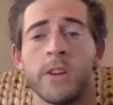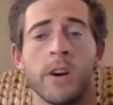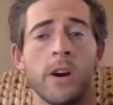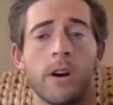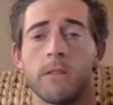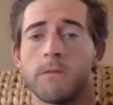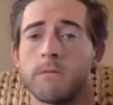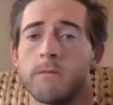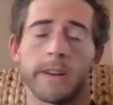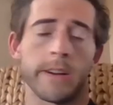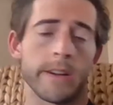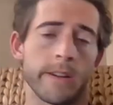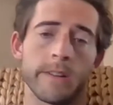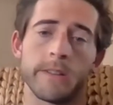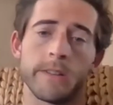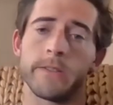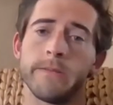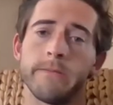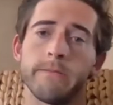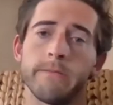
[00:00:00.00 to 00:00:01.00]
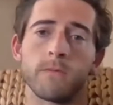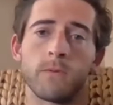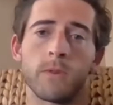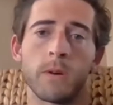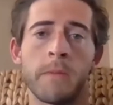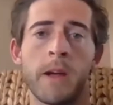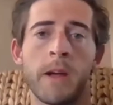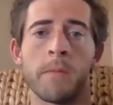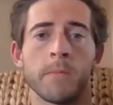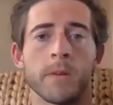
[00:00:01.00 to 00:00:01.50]
know. I
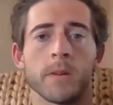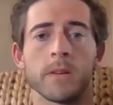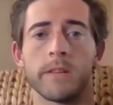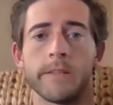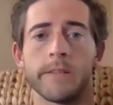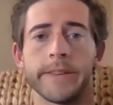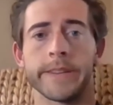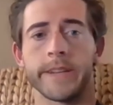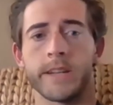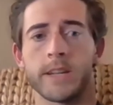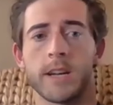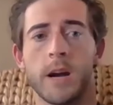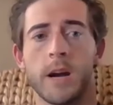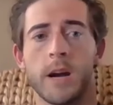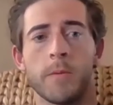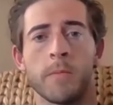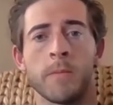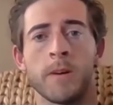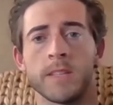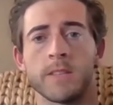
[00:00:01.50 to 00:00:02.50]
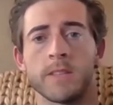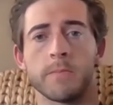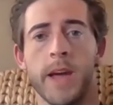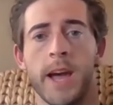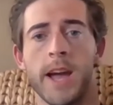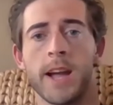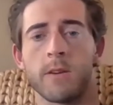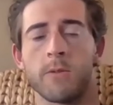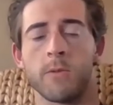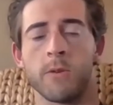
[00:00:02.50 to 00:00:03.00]
remembered a couple months
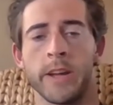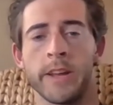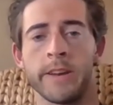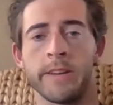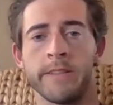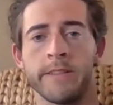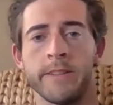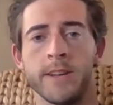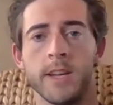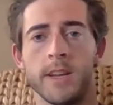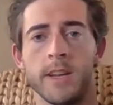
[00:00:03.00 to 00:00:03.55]
back when